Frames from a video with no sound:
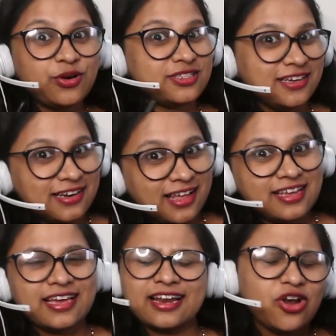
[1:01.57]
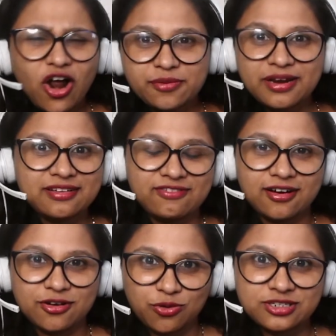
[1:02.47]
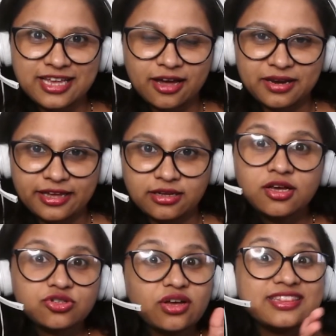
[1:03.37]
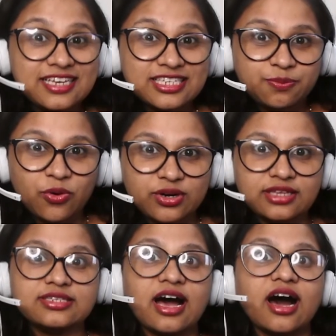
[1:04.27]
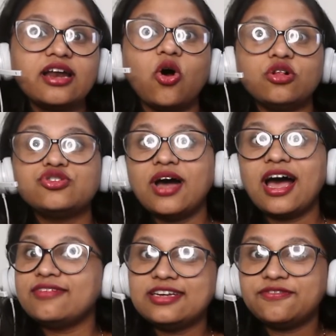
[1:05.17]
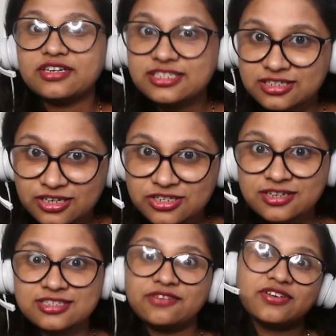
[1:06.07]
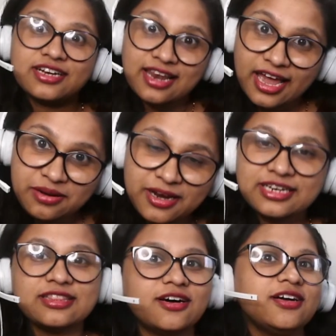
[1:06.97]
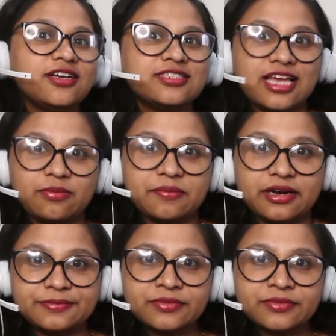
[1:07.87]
signaling and lot many roles they are playing. So these proteins are also having different structures, different alignment in the cell membrane.